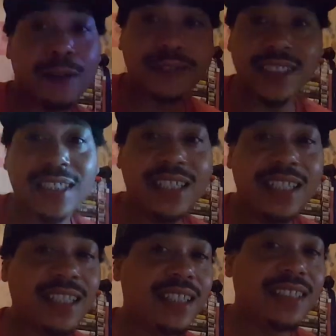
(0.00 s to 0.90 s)
I'm sitting
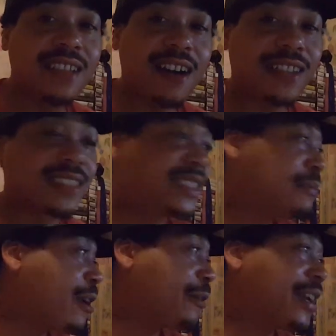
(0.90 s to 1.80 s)
here. Y'all can see
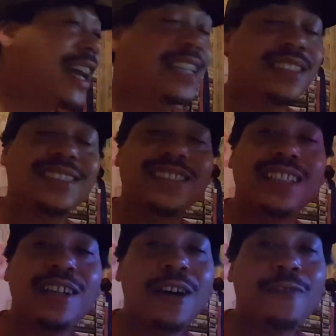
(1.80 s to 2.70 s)
my reaction.
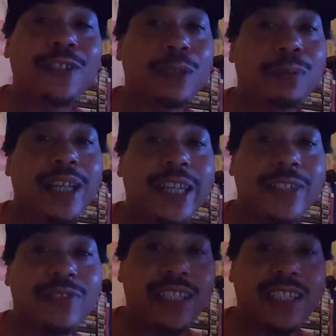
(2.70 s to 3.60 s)
Finna play
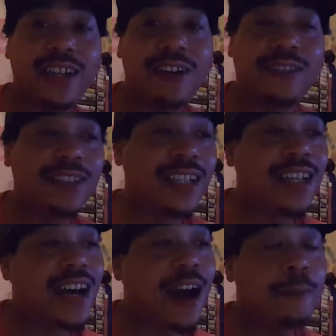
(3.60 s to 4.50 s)
this video.
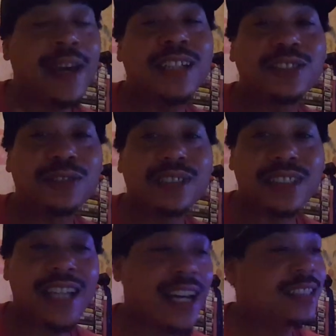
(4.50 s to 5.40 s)
I made sure
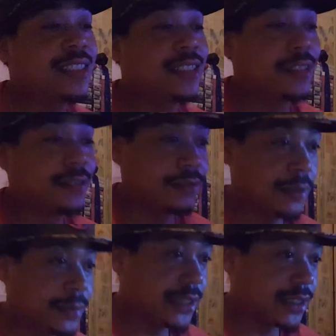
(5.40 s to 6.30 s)
it's loud enough.
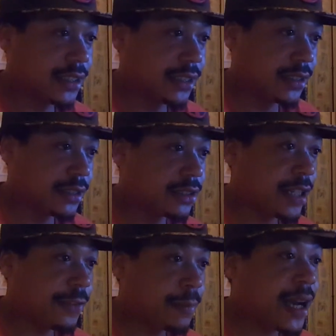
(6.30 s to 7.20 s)
Let me see. So
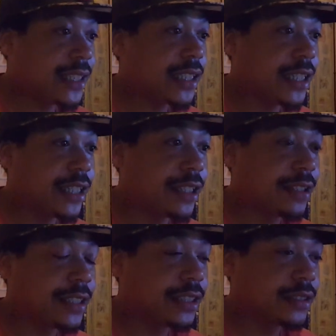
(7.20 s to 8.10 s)
everybody can
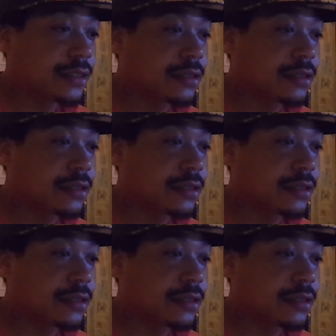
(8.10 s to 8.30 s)
hear it.